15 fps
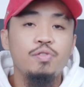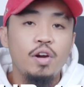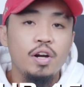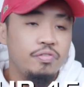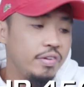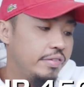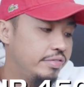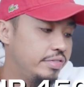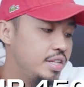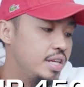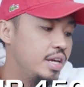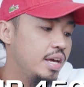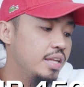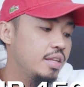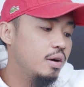
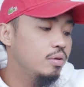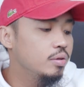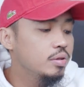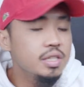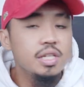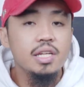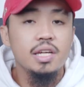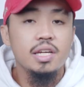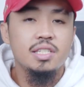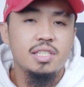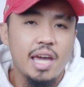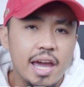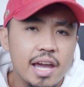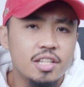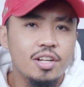450 and the hoodie
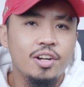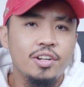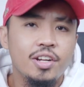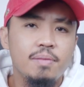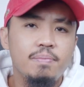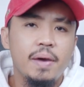is 800